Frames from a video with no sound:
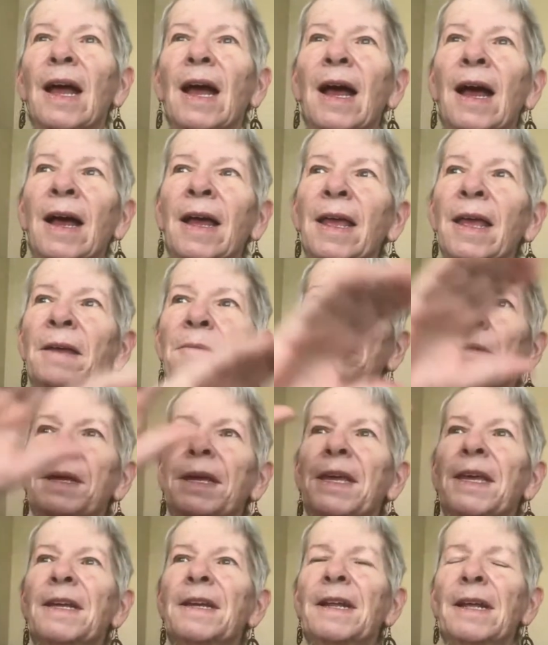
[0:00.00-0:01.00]
I am
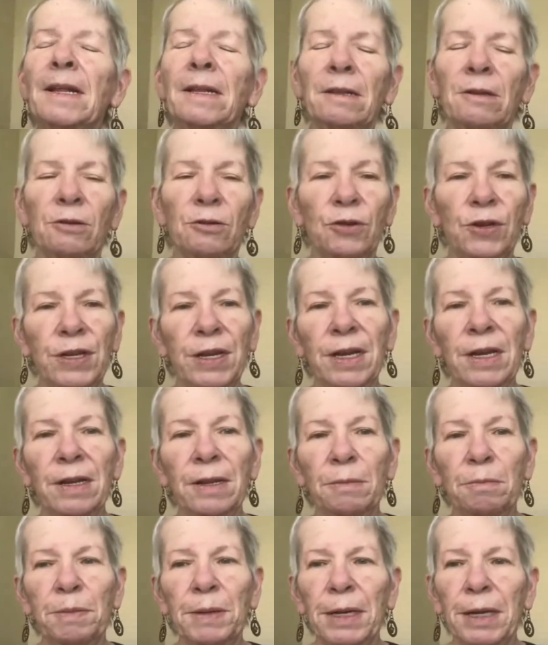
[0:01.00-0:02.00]
beginning to see
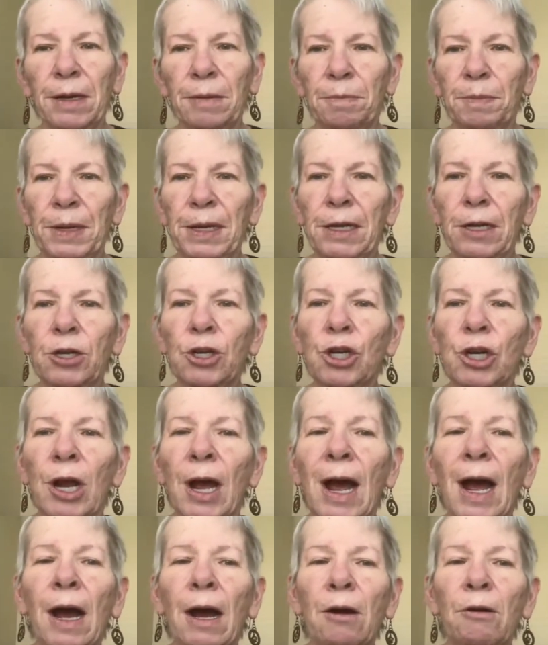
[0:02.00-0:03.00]
the bigger picture,
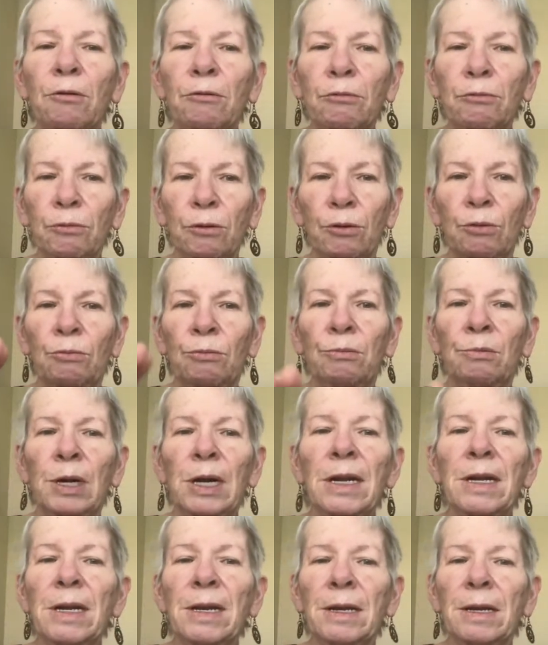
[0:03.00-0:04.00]
how
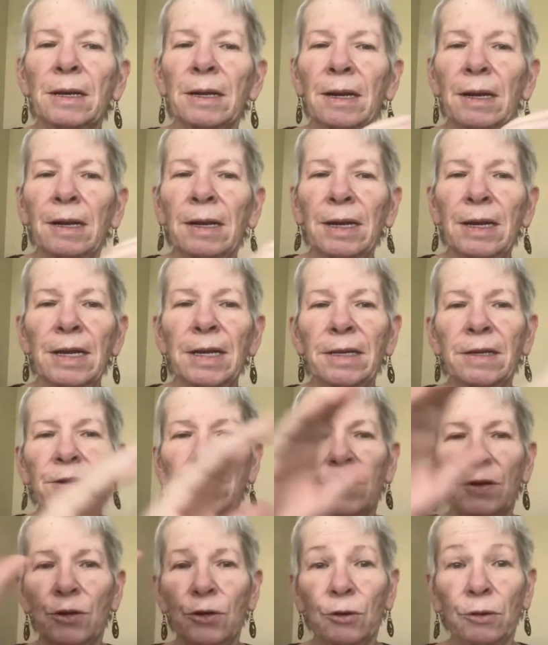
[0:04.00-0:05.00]
one
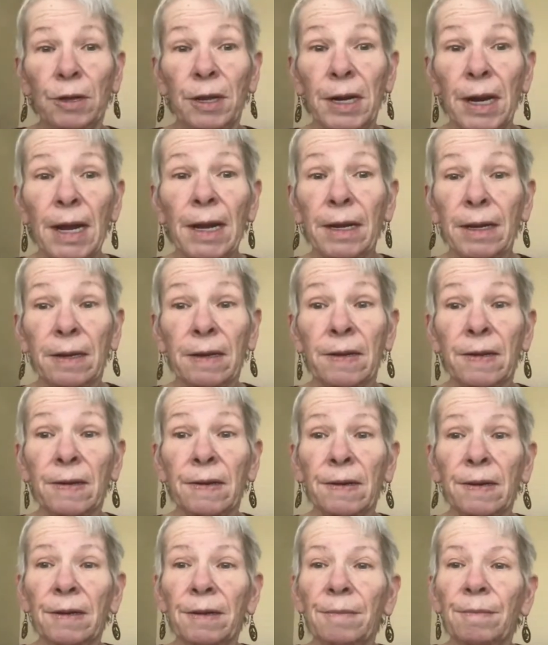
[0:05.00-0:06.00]
leads to the
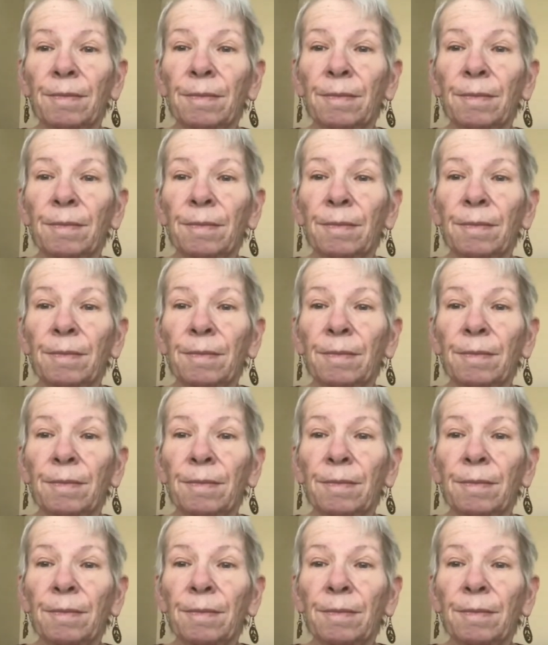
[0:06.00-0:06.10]
next.